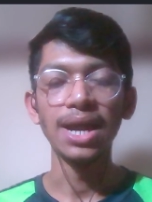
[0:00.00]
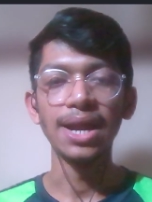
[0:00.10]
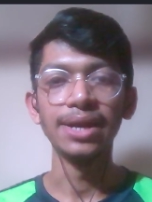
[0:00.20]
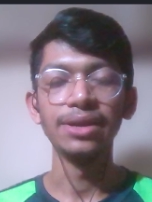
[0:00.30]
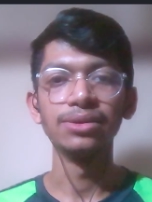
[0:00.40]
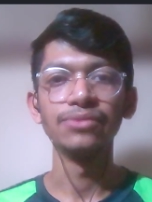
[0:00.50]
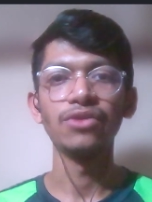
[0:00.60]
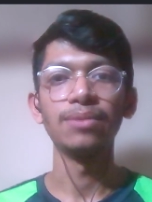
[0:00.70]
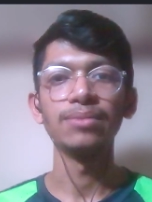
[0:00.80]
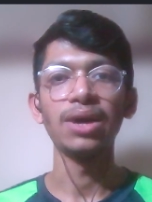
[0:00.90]
And uh,
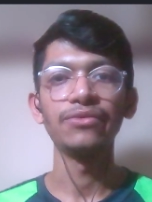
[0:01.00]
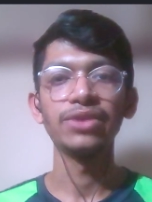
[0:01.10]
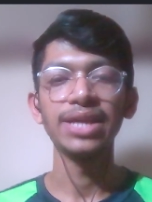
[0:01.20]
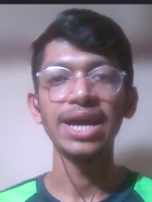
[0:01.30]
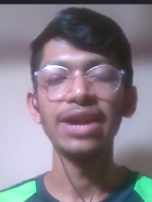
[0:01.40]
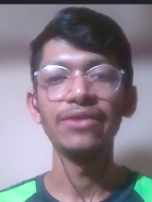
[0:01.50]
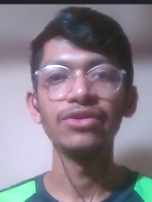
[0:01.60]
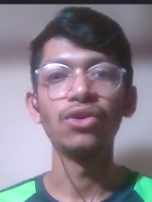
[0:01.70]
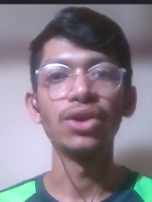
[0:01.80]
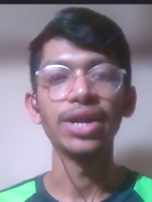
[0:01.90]
from after that
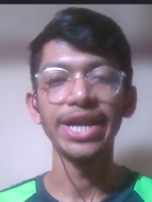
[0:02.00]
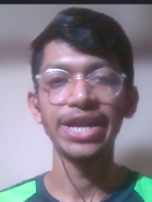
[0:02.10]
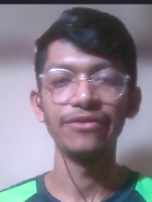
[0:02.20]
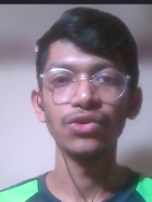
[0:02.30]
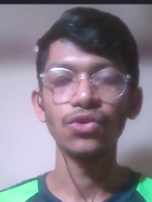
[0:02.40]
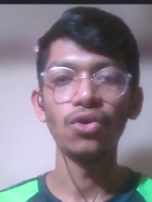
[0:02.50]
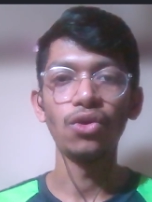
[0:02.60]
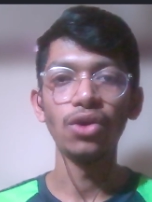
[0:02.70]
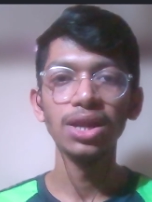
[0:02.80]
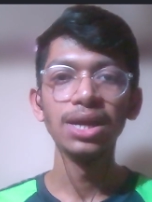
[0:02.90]
we got an interview
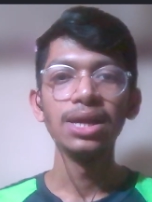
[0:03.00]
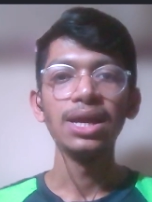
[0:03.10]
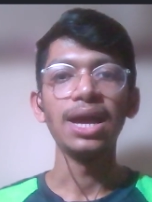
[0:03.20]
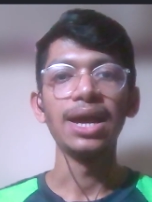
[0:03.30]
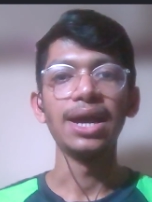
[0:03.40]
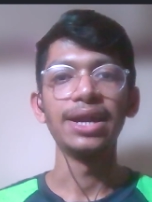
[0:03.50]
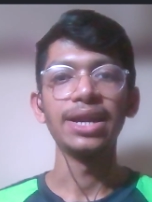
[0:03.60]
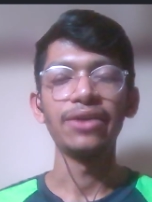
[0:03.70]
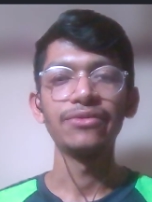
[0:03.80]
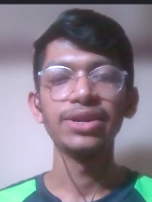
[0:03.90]
call,
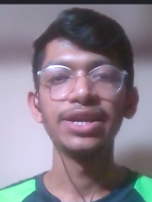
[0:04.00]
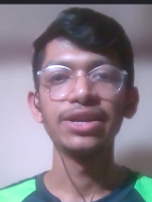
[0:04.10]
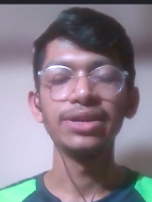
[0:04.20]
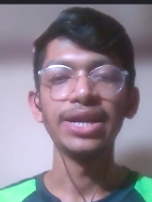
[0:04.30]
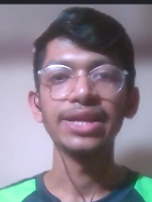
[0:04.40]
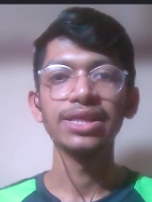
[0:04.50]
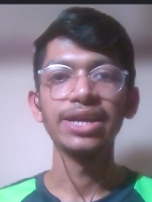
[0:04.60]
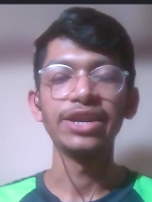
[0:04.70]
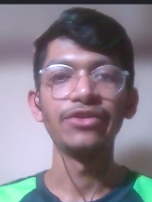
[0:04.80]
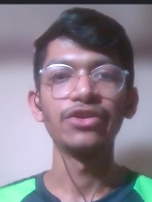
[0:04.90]
and after getting
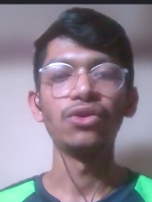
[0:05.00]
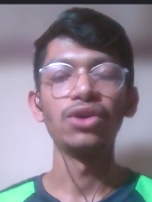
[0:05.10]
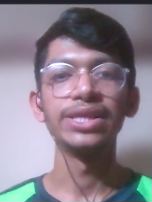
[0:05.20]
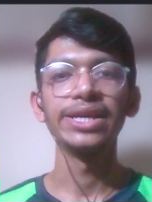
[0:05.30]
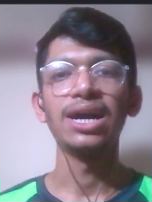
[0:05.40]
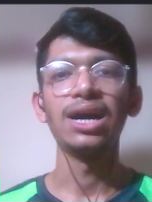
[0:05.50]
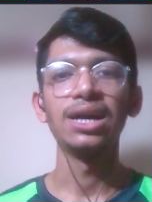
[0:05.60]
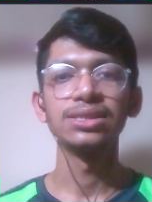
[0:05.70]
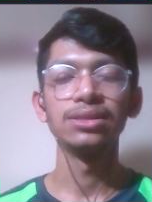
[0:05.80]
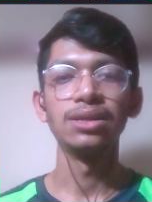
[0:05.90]
the interview call, they
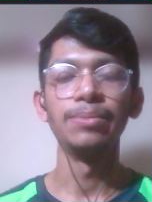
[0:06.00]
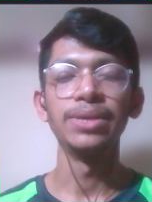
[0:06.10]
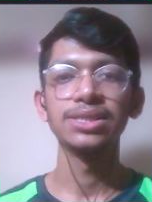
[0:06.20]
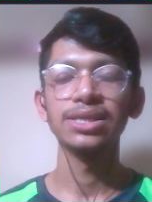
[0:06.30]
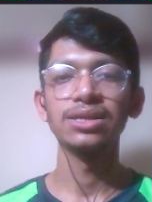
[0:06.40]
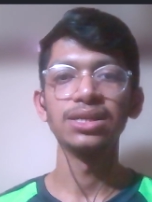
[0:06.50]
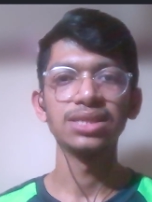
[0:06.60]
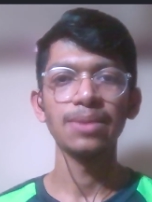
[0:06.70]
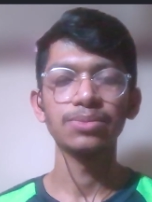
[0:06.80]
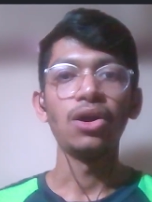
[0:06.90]
asked the basic
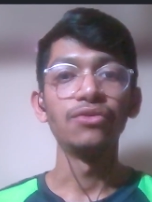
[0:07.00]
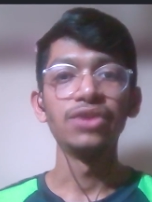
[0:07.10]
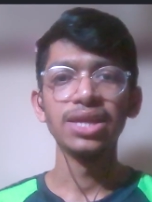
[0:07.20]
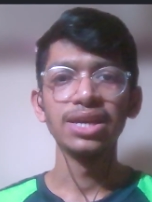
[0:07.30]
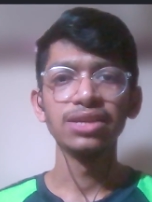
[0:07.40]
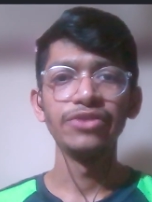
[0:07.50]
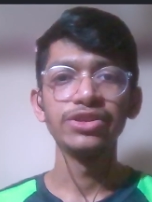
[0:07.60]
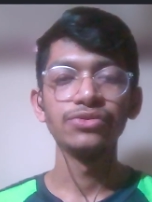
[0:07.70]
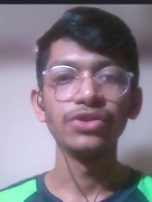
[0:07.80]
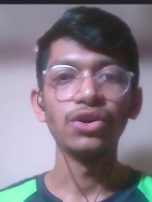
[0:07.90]
concept of the things
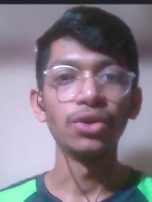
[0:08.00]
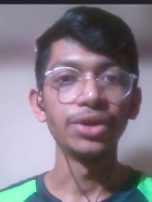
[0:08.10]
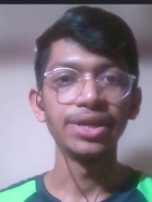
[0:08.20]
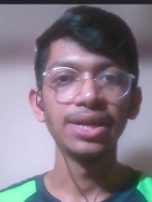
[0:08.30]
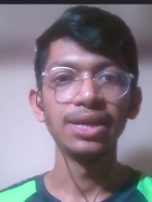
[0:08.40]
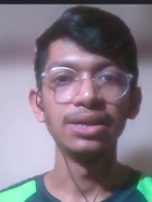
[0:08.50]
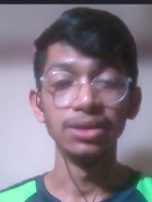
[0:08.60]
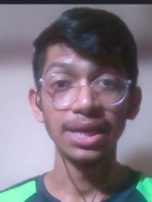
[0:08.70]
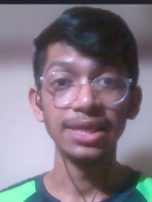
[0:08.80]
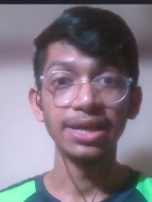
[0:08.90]
which we already
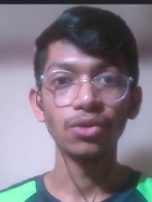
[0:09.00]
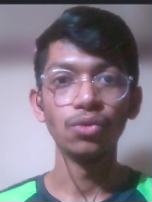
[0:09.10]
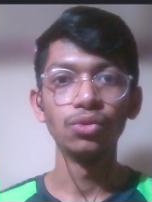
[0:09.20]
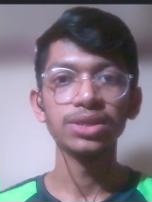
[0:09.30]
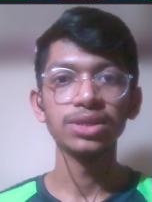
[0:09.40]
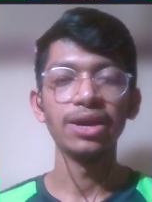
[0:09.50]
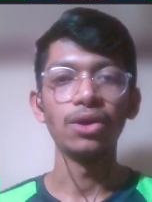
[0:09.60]
learned in the course